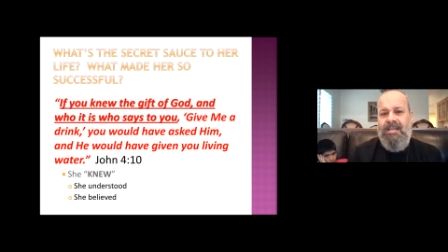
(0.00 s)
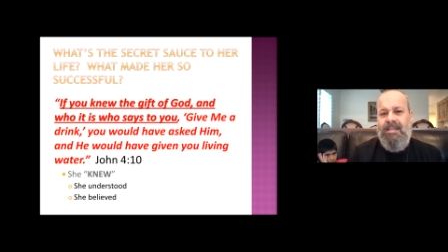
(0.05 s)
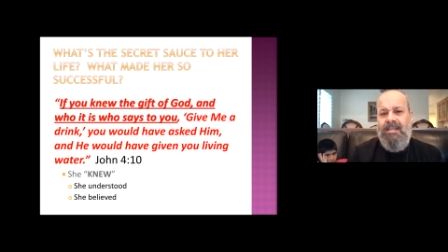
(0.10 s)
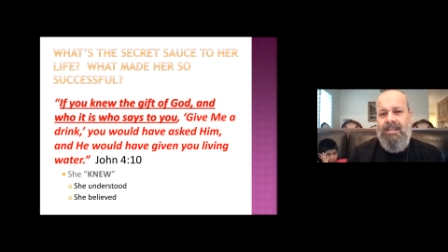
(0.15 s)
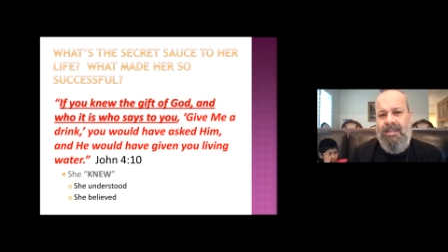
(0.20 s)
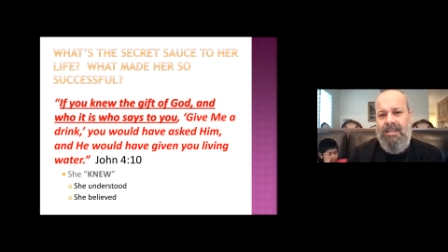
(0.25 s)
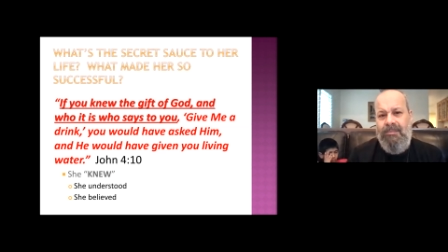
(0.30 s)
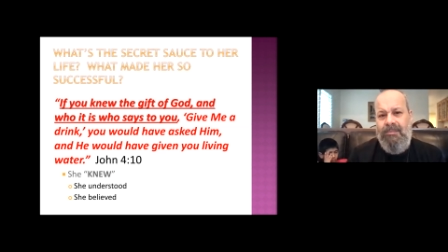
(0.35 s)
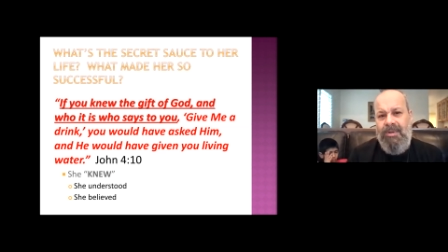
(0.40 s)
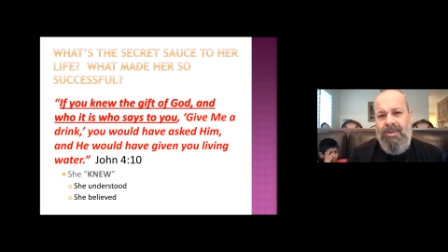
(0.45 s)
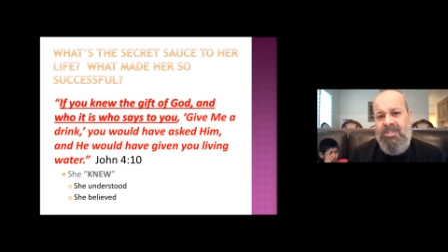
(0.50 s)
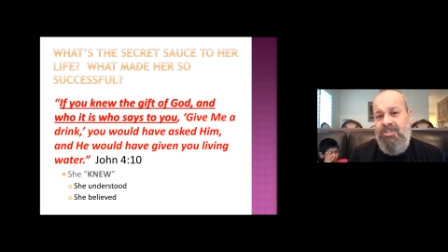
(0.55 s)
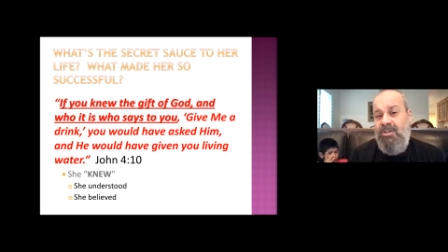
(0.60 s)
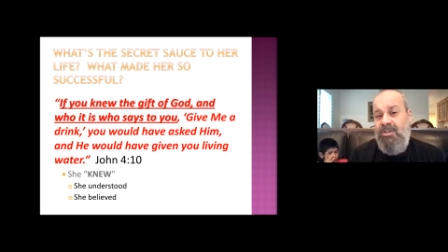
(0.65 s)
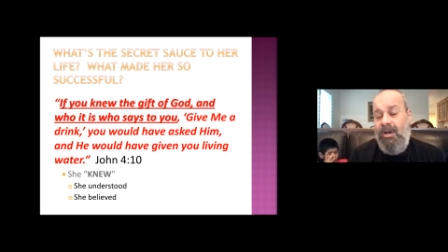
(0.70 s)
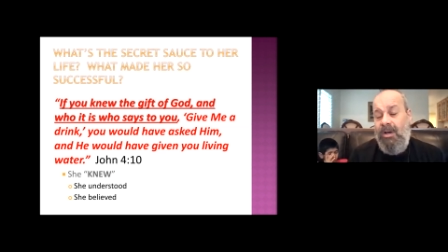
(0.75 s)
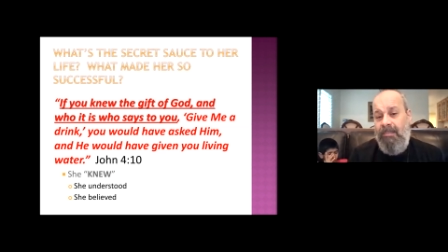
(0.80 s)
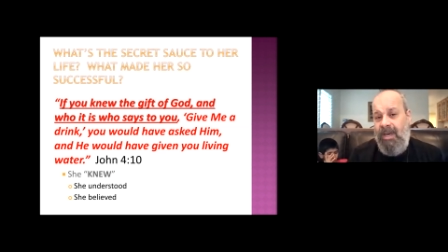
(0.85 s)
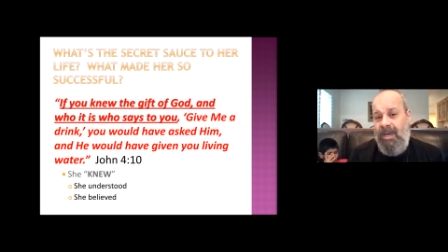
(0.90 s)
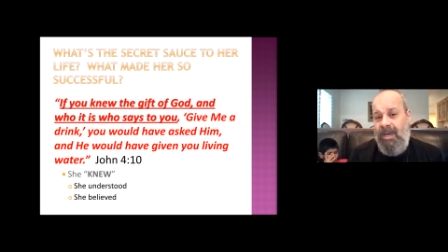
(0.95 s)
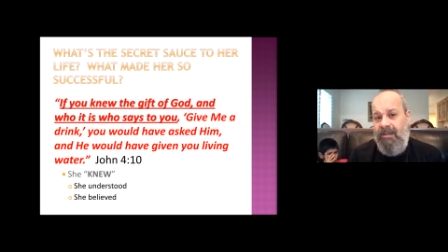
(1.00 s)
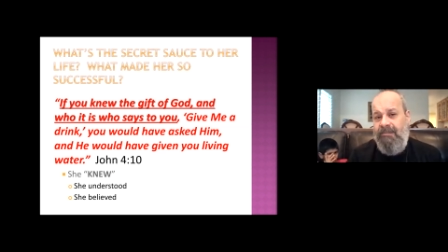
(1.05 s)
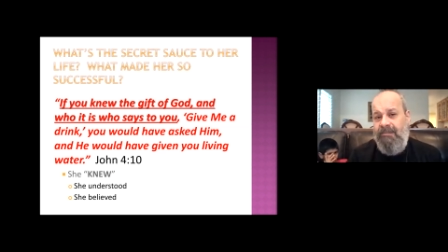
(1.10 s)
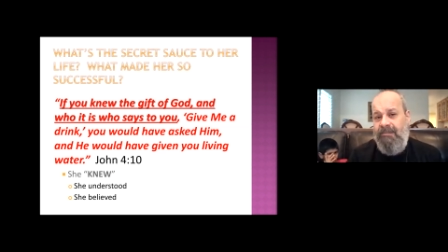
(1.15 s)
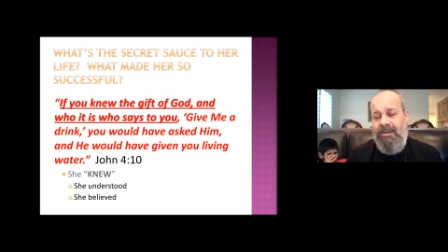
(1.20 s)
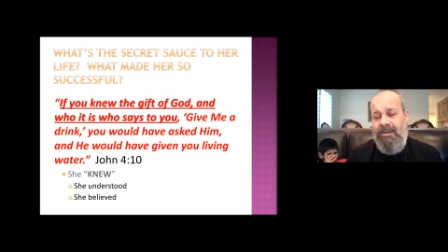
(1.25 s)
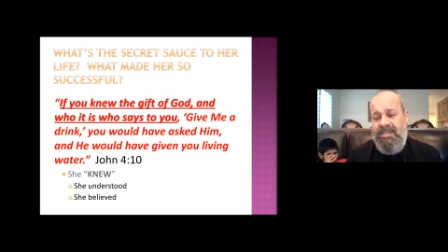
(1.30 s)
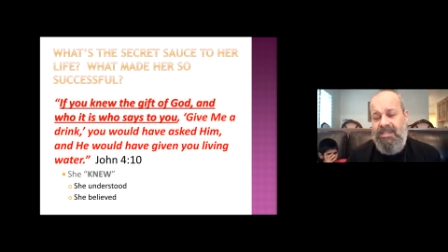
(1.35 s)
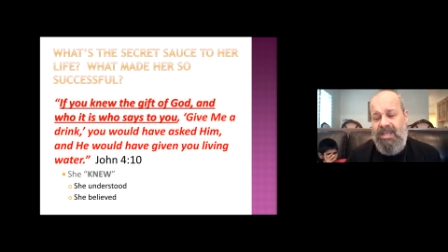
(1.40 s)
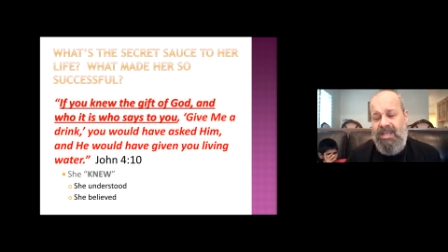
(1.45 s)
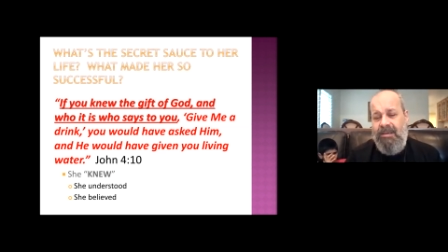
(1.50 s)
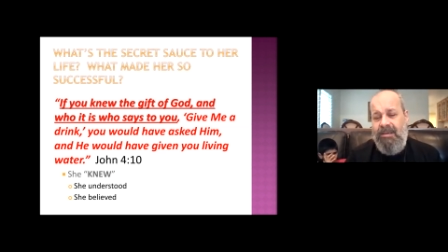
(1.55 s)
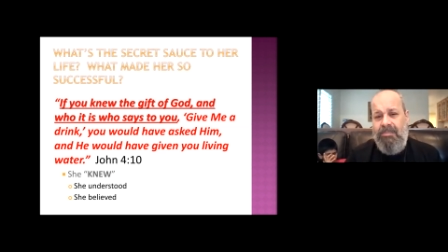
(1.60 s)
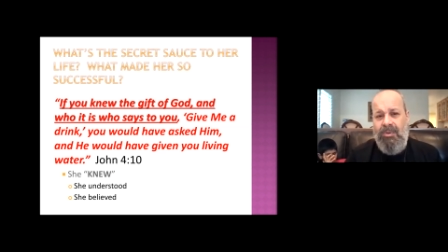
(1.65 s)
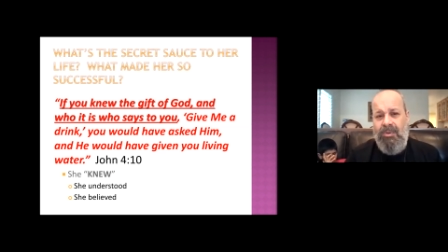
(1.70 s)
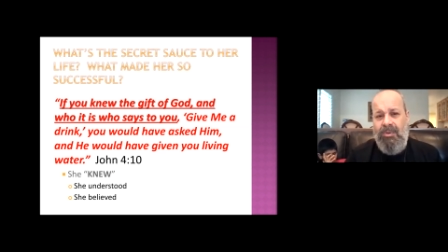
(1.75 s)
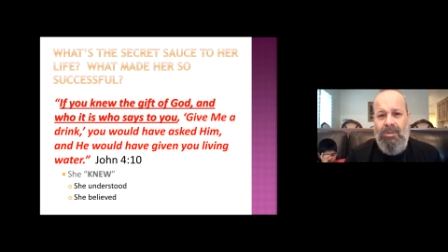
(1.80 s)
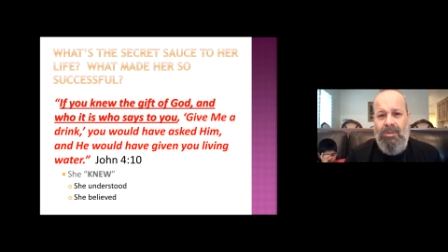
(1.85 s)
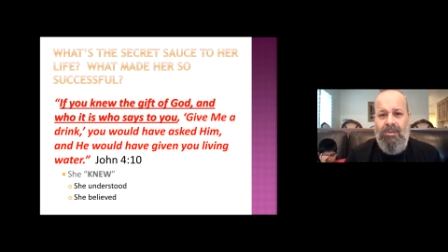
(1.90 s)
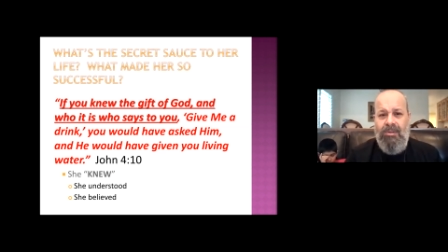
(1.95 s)
The rich young man, for
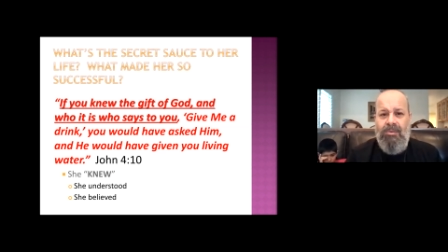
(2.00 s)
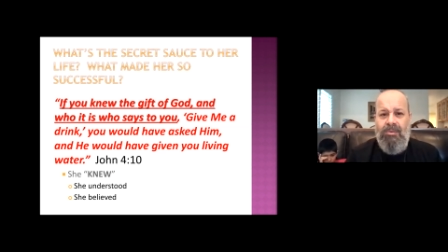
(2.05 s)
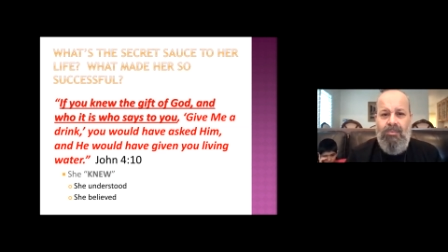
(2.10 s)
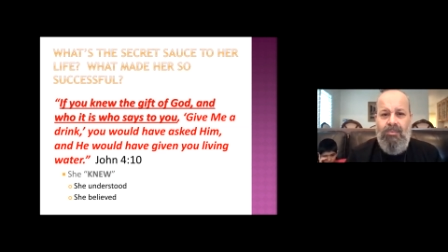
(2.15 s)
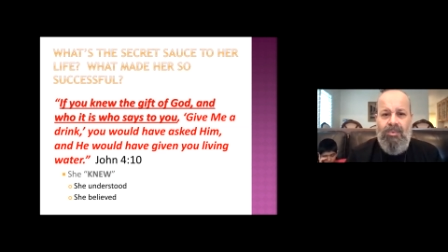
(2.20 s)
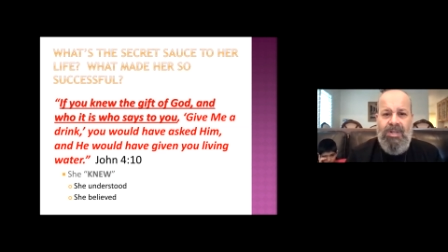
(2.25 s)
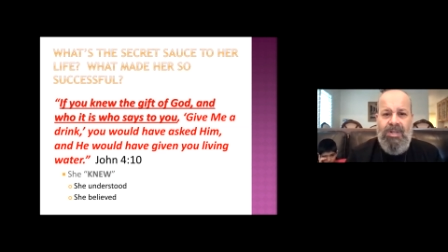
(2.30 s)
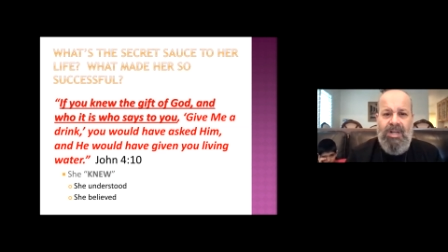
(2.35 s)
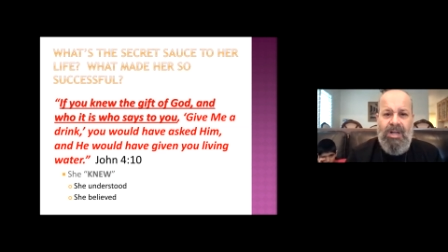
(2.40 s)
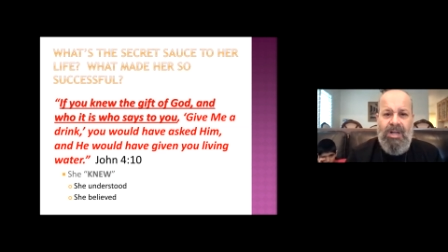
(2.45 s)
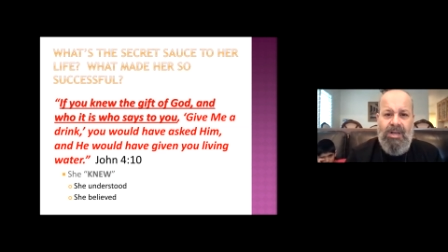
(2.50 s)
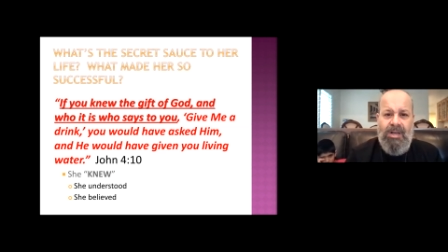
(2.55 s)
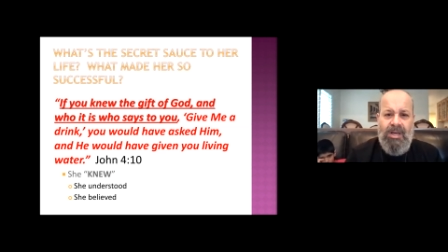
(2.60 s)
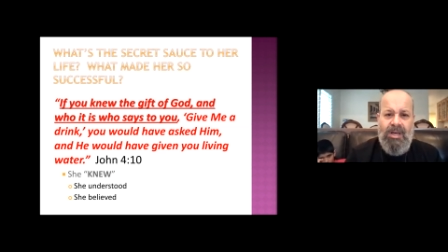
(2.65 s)
example, when uh,